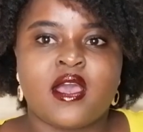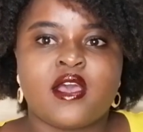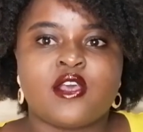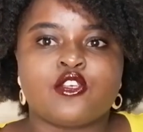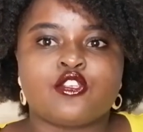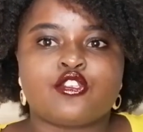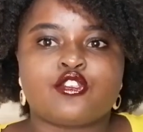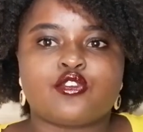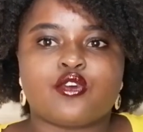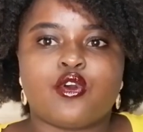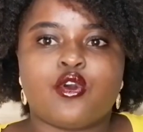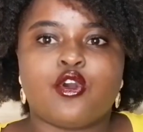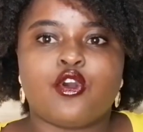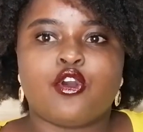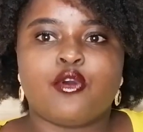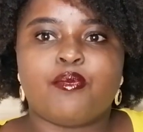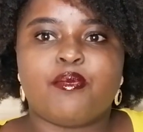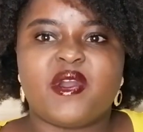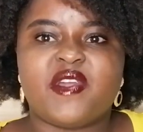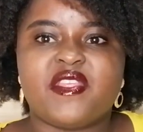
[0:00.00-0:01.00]

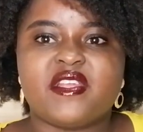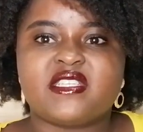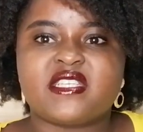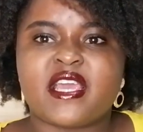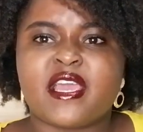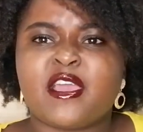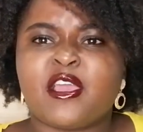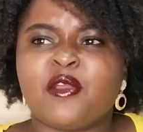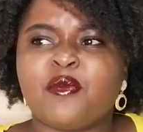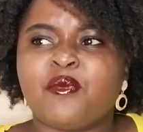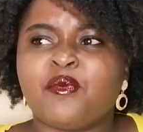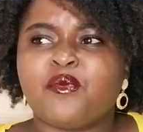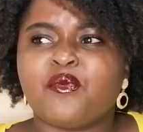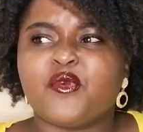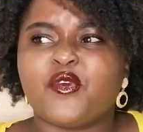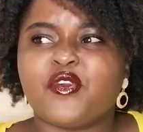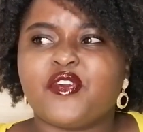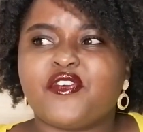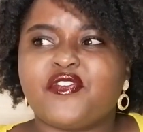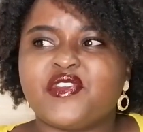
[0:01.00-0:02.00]
So by the time
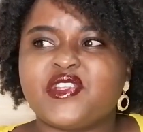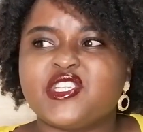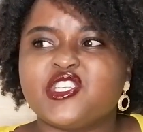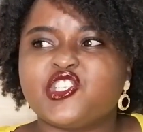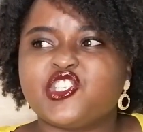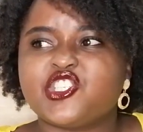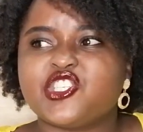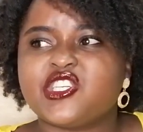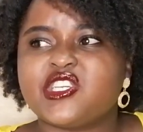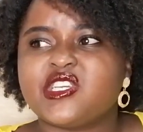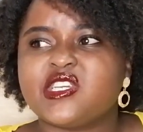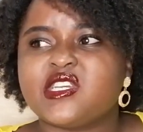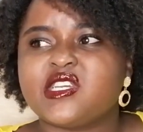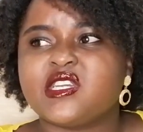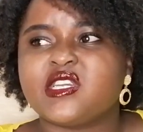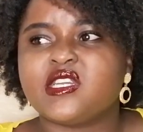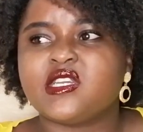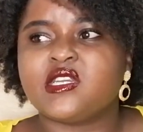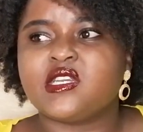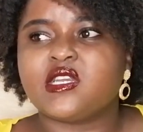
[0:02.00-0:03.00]
we were
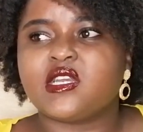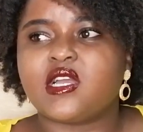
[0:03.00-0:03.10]
finishing,